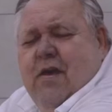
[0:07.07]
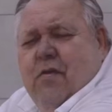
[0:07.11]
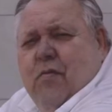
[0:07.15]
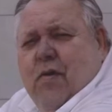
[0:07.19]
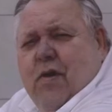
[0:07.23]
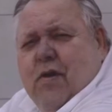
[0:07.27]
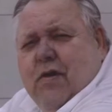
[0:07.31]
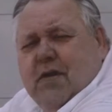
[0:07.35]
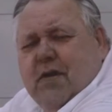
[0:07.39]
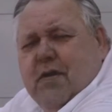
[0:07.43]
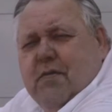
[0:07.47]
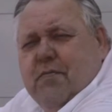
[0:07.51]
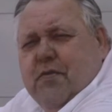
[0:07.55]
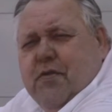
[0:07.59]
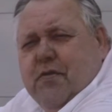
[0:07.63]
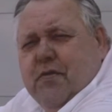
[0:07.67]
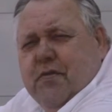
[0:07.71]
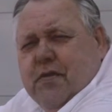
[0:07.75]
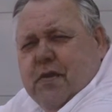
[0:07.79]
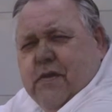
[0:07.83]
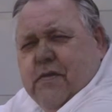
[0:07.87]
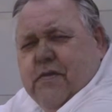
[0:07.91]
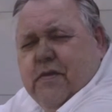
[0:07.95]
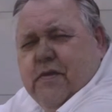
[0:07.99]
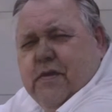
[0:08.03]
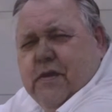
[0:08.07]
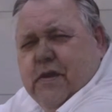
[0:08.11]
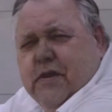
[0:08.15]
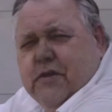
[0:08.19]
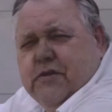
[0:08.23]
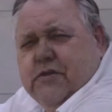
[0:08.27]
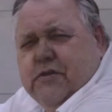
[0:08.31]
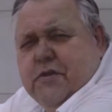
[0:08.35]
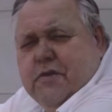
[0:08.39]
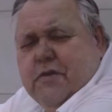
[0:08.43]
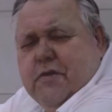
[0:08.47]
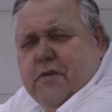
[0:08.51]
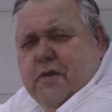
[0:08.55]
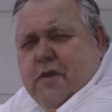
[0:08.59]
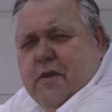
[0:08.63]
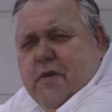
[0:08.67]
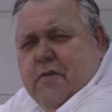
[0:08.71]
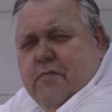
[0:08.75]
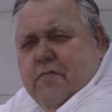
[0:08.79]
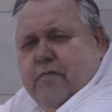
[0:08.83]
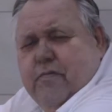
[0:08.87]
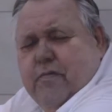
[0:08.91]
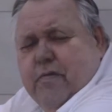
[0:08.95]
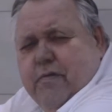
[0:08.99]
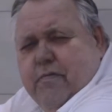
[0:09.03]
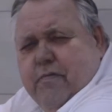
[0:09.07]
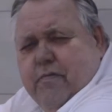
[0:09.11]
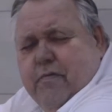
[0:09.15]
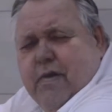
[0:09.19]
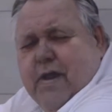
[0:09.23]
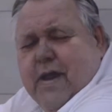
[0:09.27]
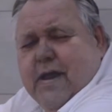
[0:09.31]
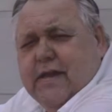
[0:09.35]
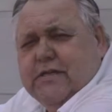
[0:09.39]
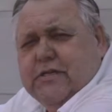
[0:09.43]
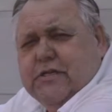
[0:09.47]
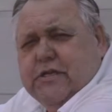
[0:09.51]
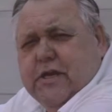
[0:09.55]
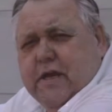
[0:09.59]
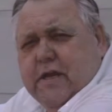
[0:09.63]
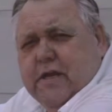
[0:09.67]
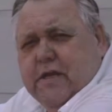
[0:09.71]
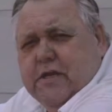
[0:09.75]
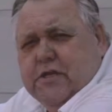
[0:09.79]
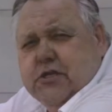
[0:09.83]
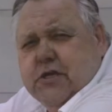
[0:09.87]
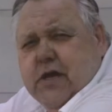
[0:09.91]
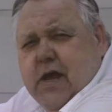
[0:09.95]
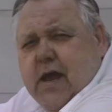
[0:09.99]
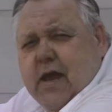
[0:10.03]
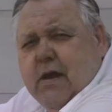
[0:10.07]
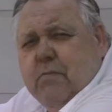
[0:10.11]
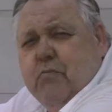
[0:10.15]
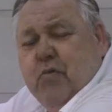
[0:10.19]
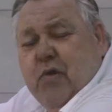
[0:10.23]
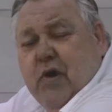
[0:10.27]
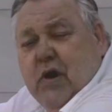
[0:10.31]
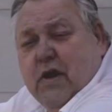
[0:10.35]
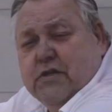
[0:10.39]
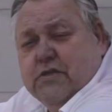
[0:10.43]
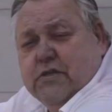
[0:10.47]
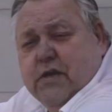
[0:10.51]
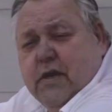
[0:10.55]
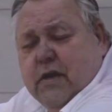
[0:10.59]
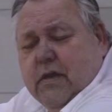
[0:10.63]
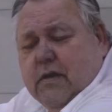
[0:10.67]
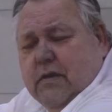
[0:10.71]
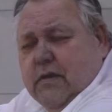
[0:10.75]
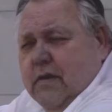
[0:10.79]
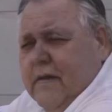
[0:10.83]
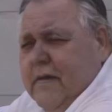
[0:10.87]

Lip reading: Welcome to another edition of River Rat Shanty Shack project.